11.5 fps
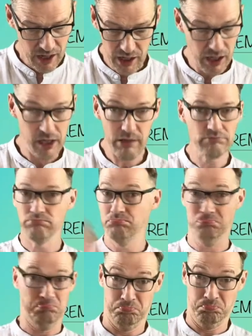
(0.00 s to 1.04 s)
Um,
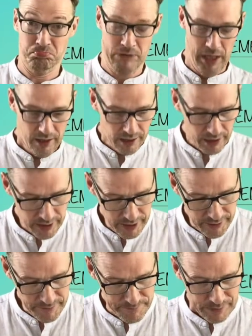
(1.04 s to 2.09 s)

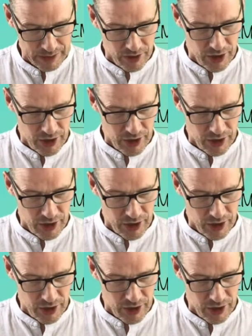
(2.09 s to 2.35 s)
um,